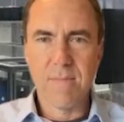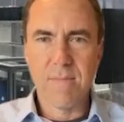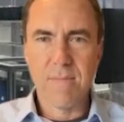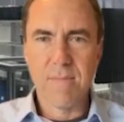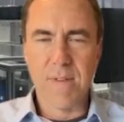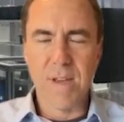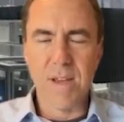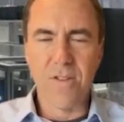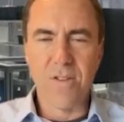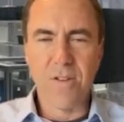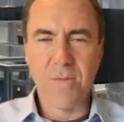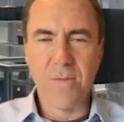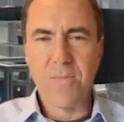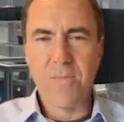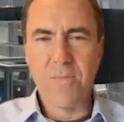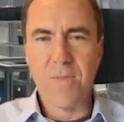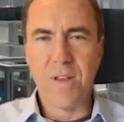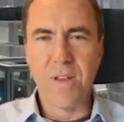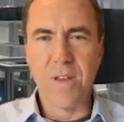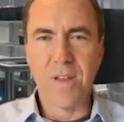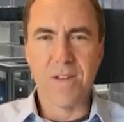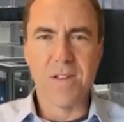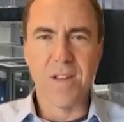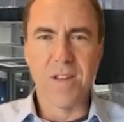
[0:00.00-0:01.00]
Hey, Jim.
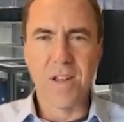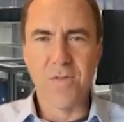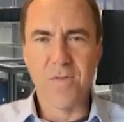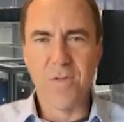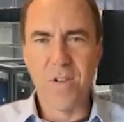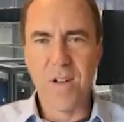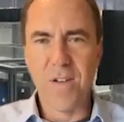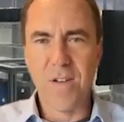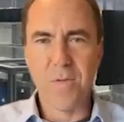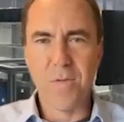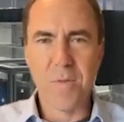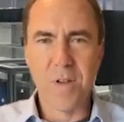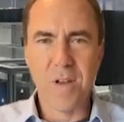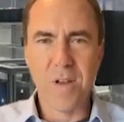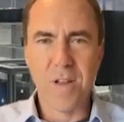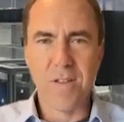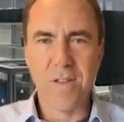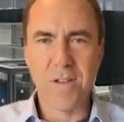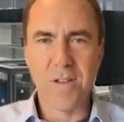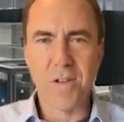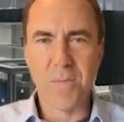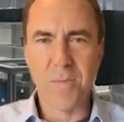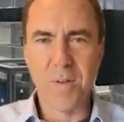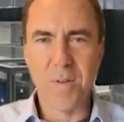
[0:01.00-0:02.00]
Thanks for having me
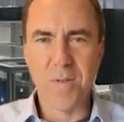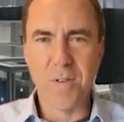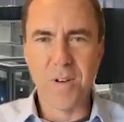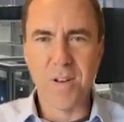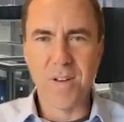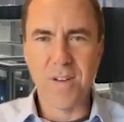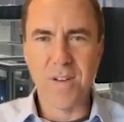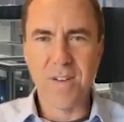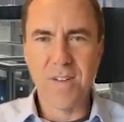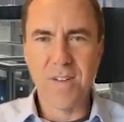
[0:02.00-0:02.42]
on. This will be fun.